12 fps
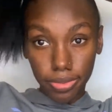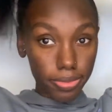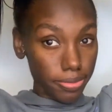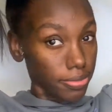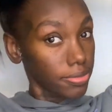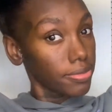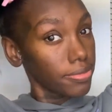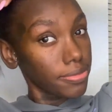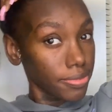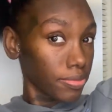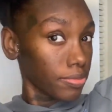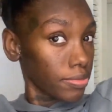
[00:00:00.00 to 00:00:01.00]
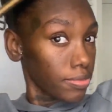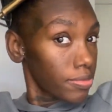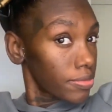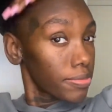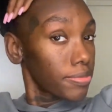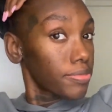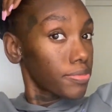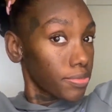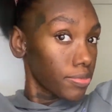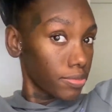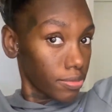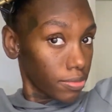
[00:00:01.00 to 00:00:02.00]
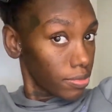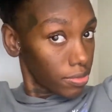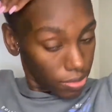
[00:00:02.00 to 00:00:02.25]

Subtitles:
All right, so let's get into